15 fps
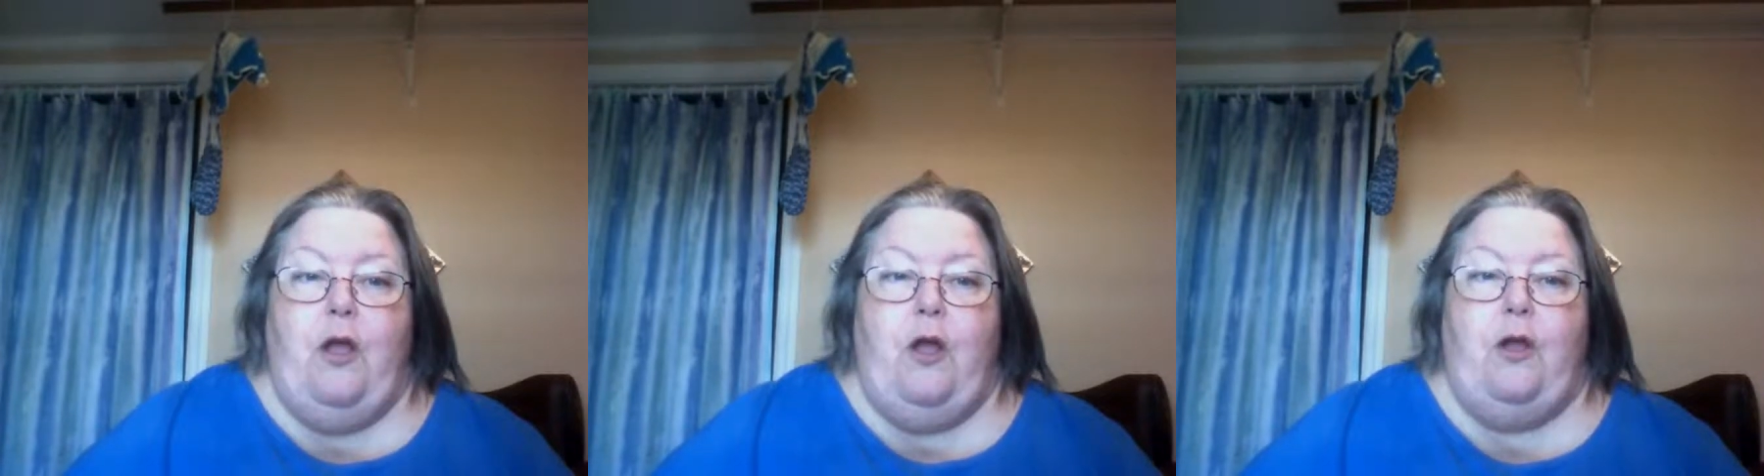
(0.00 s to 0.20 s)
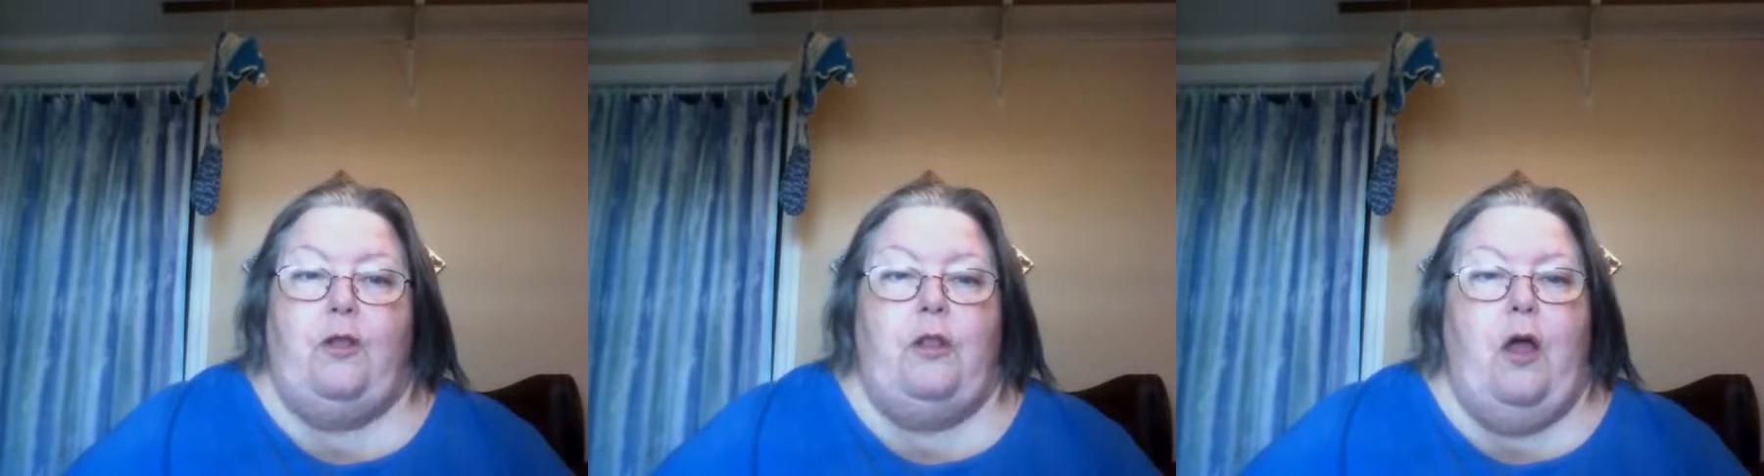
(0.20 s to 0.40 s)

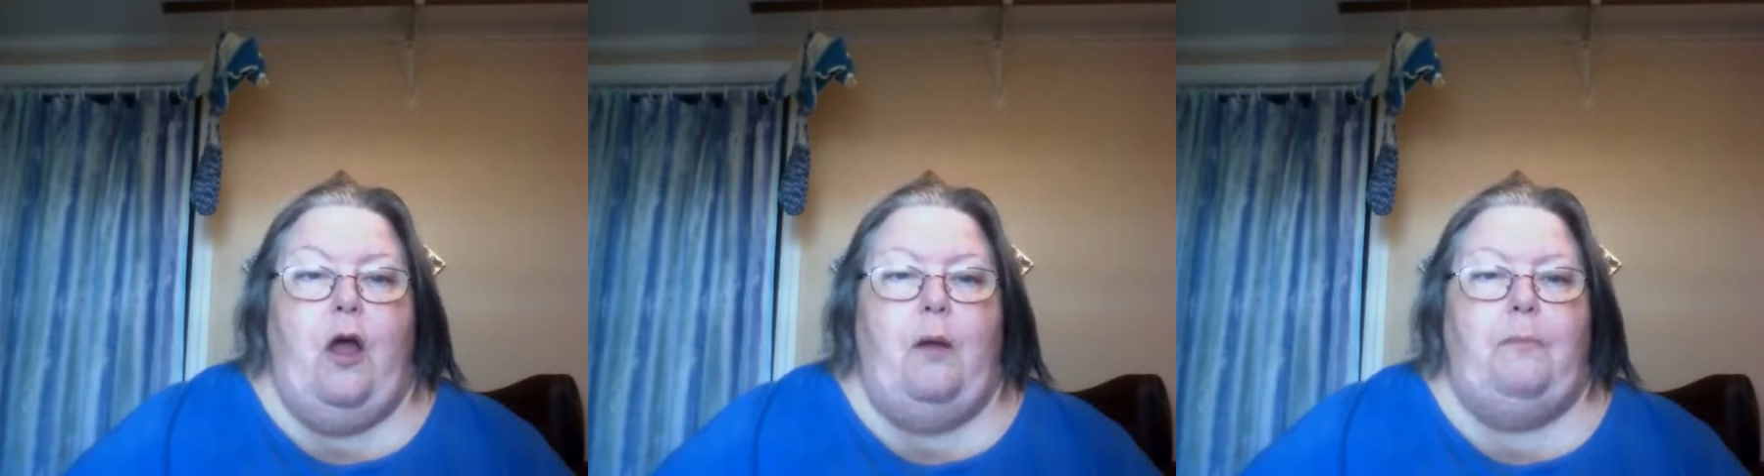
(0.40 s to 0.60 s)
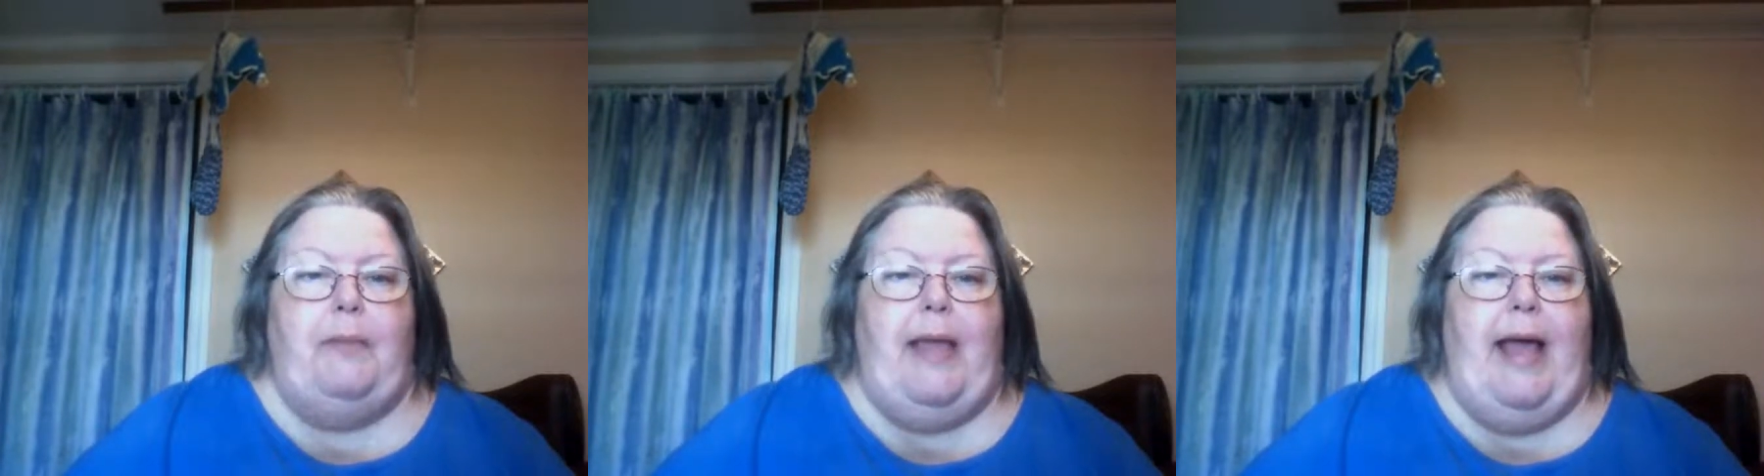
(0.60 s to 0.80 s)
Her
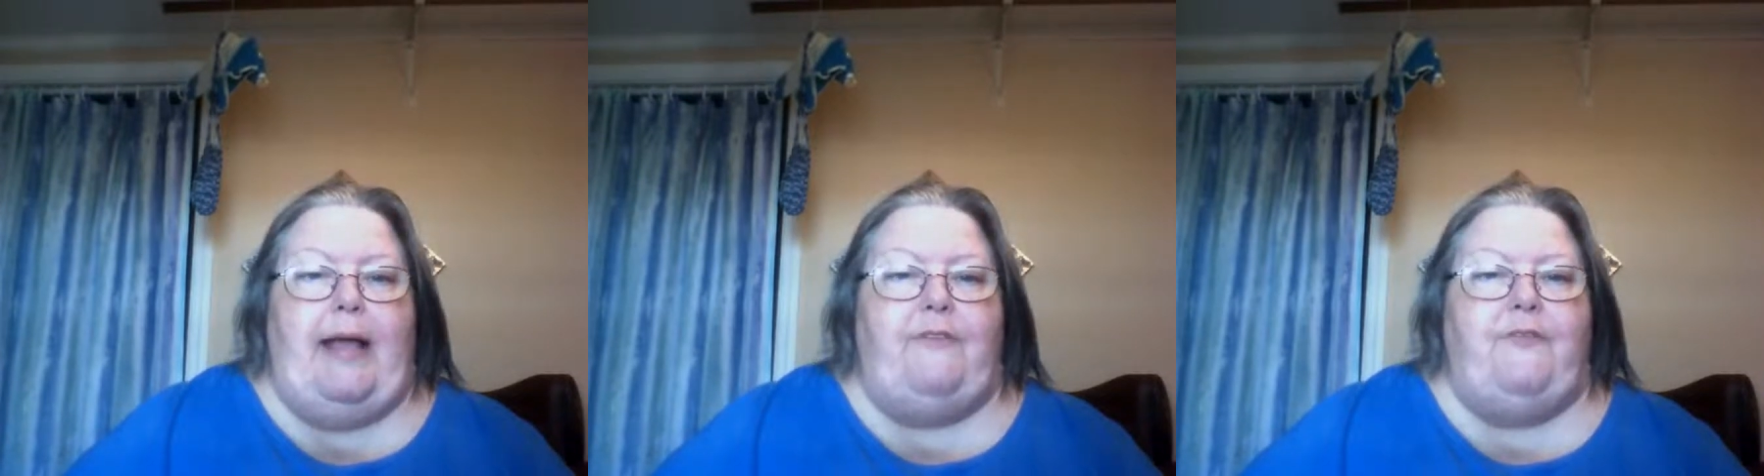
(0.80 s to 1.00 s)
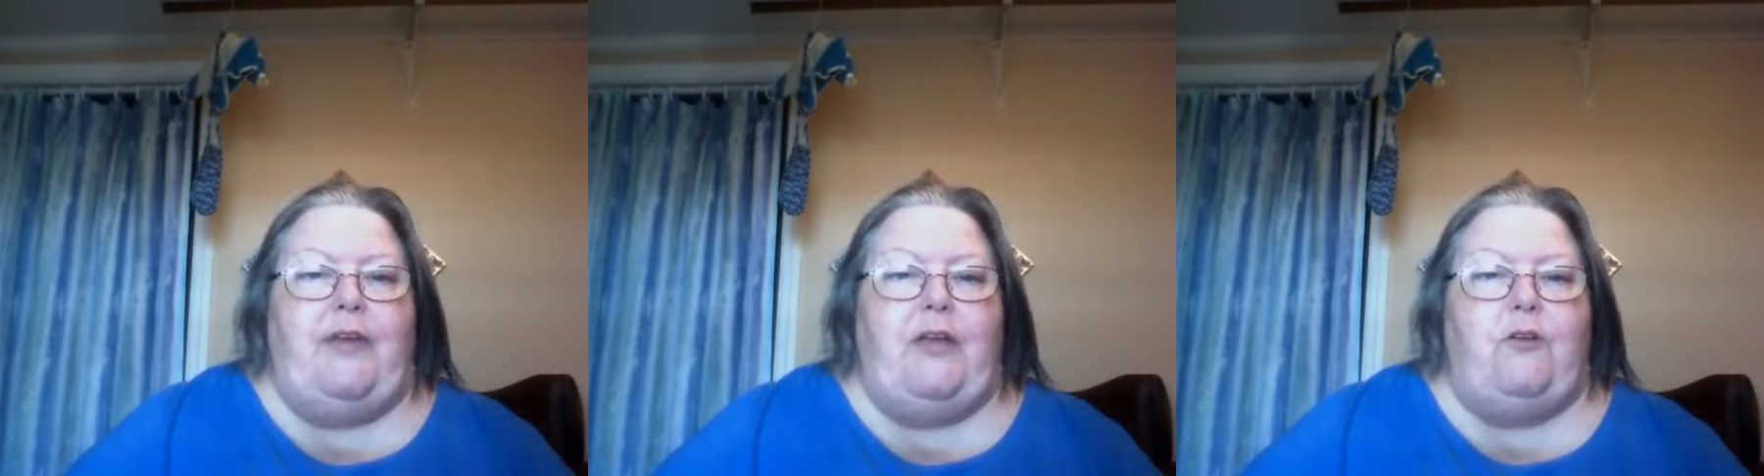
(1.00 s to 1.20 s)
long
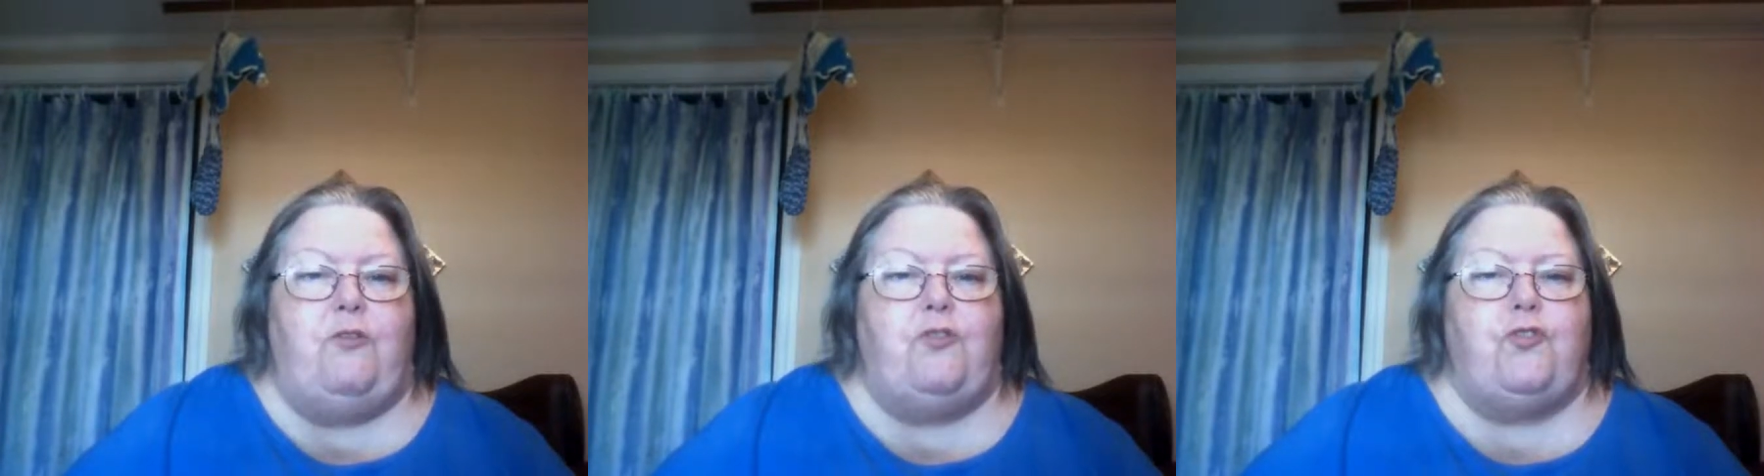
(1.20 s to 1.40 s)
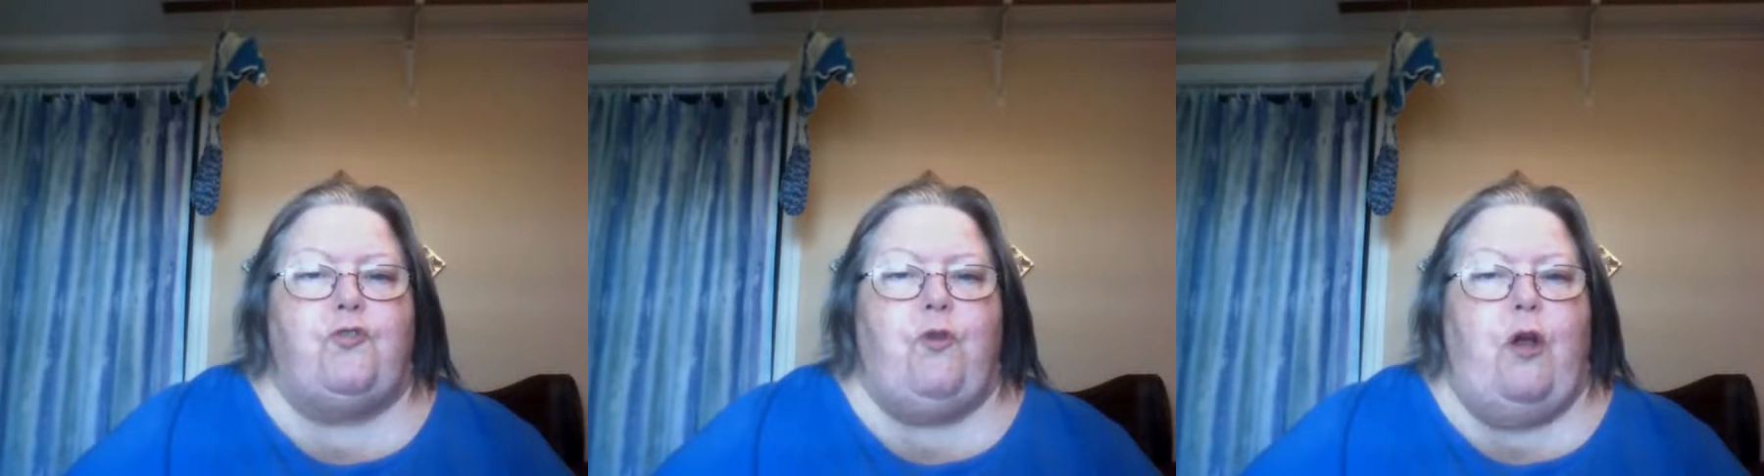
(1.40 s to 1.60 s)
black
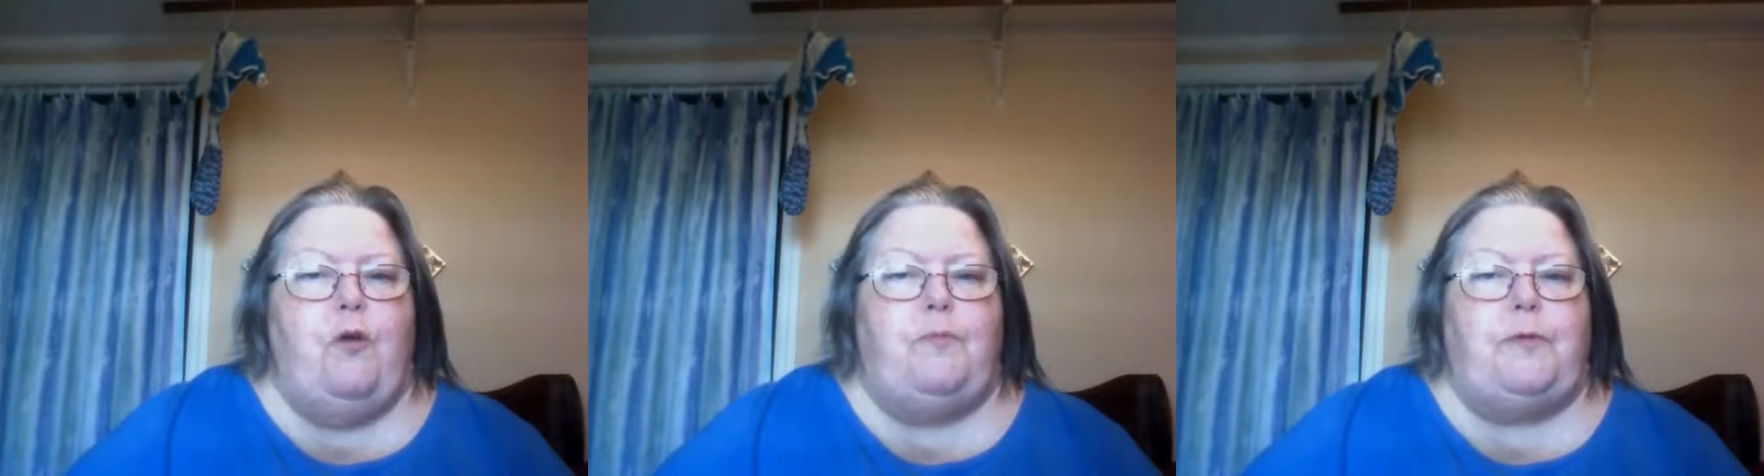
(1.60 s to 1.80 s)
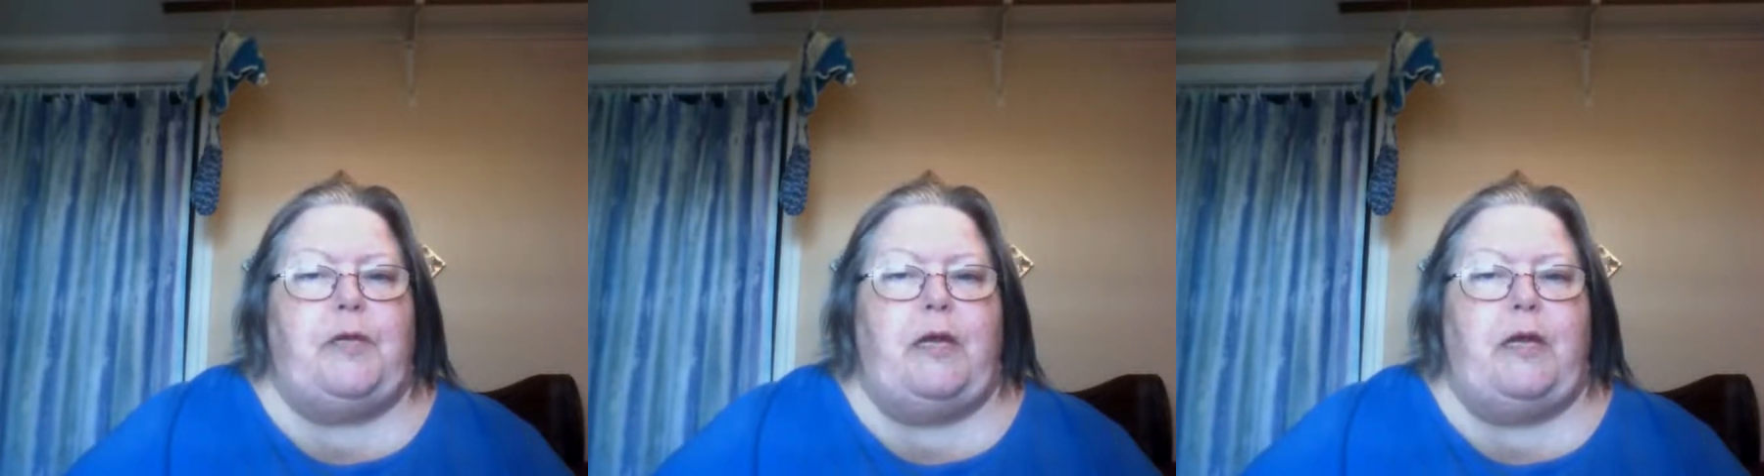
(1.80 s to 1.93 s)
fingers groped